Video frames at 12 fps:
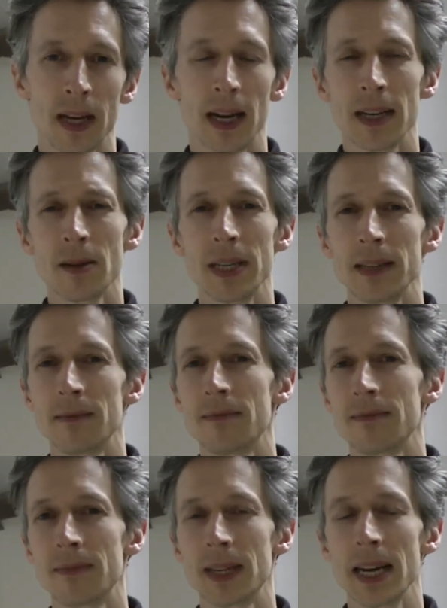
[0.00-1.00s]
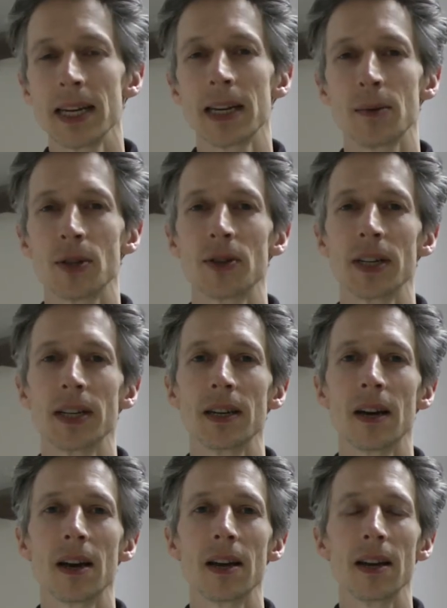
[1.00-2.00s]
And I don't mean gay chemistry.
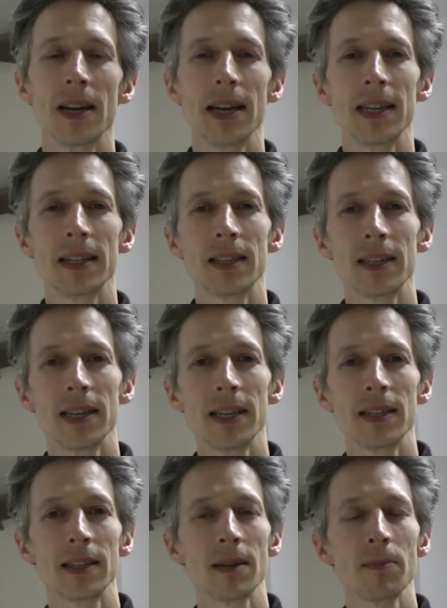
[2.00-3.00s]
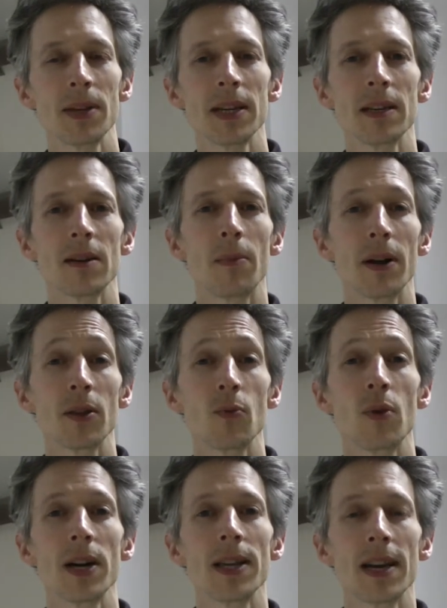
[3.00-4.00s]
It's something about the
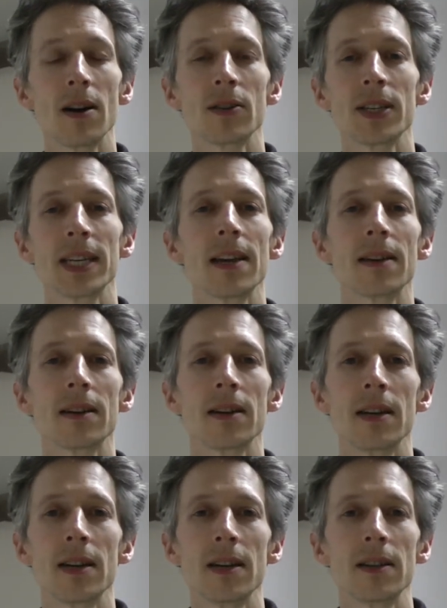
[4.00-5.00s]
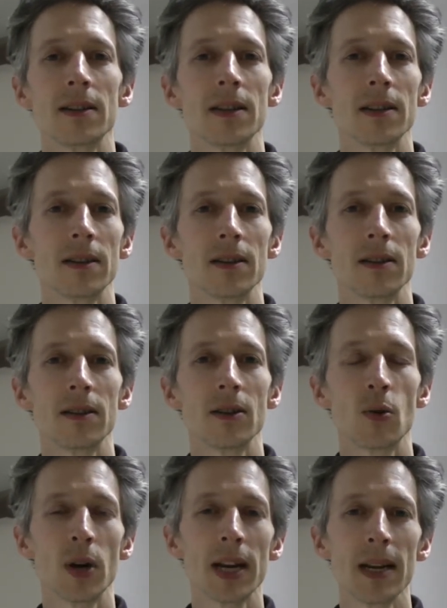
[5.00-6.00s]
way they are together that
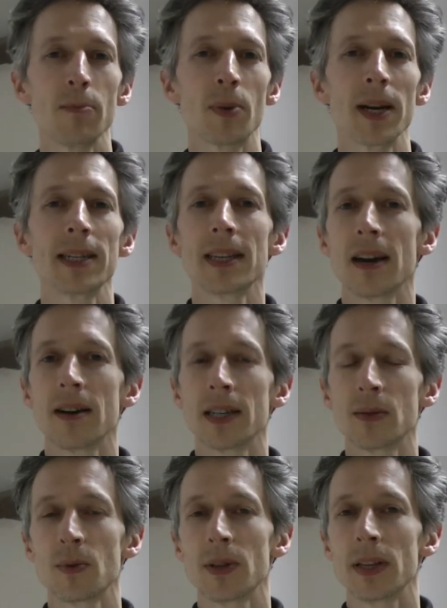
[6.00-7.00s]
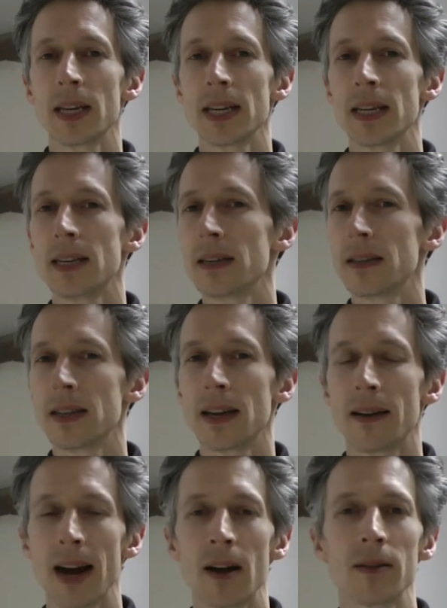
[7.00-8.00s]
quickly breaks the ice when
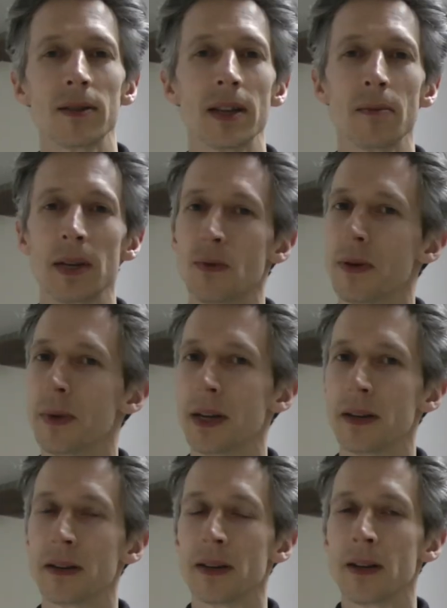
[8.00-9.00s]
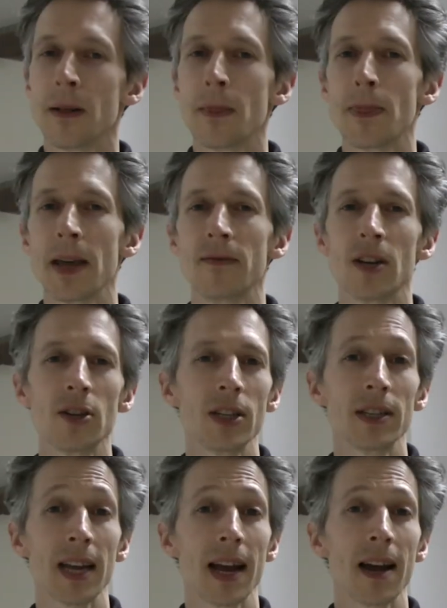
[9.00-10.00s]
they're out and they meet women. And they've
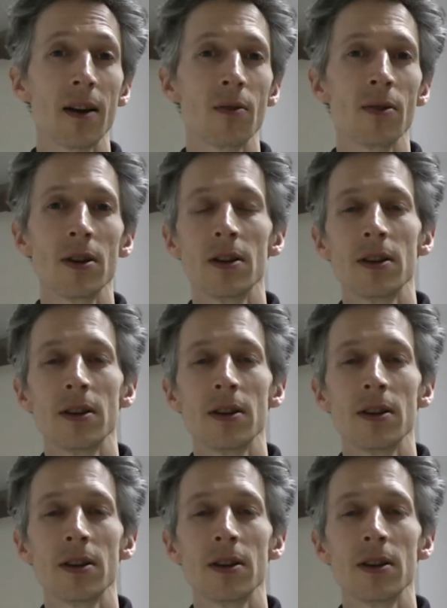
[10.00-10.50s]
noticed how